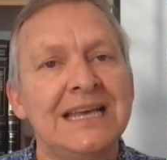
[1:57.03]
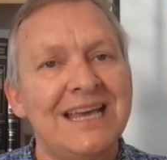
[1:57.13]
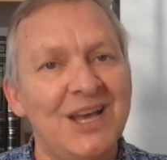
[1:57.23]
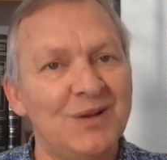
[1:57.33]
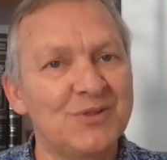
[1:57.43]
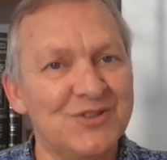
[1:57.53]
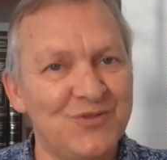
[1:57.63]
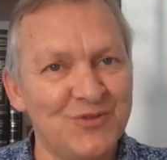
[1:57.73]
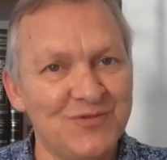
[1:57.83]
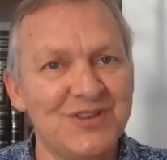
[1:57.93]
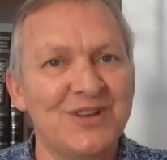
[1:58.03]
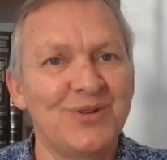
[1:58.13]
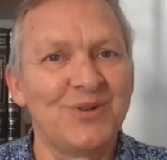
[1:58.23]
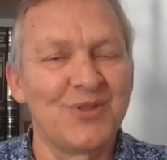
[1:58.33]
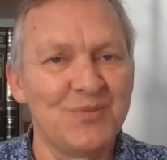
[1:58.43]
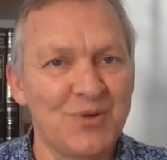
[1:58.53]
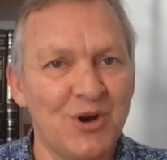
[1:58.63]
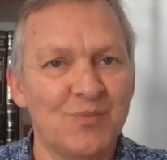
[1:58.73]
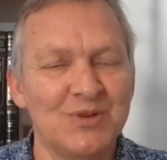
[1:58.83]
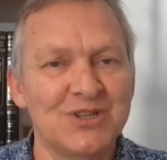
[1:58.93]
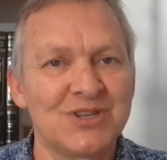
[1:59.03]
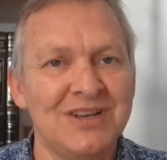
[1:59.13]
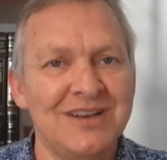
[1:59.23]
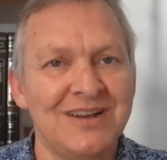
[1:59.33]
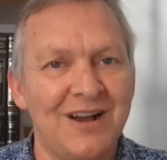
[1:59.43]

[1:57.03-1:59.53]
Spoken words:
helps fulfill the purpose